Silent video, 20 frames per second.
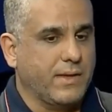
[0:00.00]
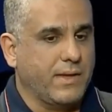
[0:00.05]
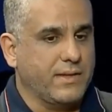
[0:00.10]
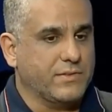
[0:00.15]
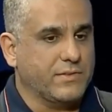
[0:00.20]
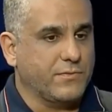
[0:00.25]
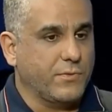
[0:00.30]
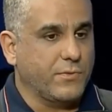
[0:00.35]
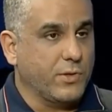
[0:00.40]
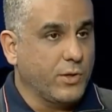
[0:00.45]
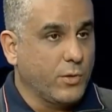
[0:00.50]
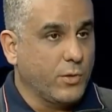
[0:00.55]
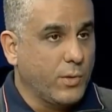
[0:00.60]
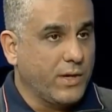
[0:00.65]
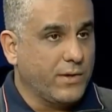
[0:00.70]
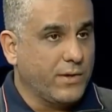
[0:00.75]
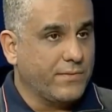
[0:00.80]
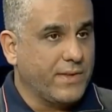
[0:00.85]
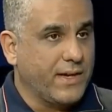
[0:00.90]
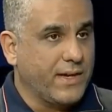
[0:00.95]
is fully
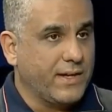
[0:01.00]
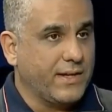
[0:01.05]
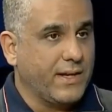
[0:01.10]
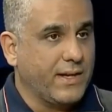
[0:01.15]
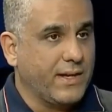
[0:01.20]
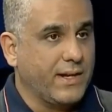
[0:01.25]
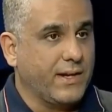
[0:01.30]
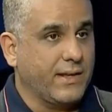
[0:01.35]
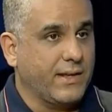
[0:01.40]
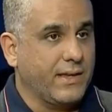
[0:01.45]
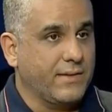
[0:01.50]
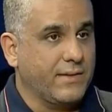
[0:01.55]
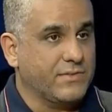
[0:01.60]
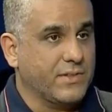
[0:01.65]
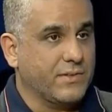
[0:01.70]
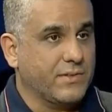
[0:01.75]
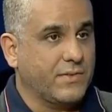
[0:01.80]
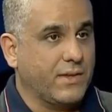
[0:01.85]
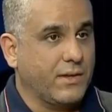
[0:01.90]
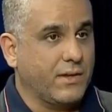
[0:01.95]
aware of that and
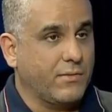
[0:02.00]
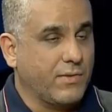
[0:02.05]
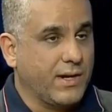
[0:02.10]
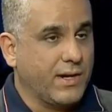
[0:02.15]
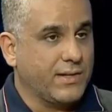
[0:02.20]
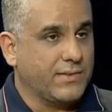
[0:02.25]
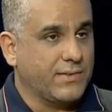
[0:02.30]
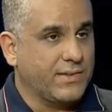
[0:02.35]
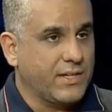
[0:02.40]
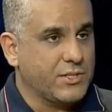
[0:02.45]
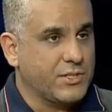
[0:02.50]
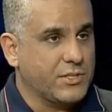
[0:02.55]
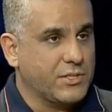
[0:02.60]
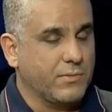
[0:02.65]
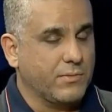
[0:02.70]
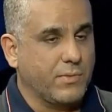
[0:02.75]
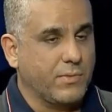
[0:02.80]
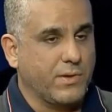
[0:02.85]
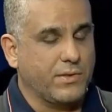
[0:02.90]
gives it the right attention,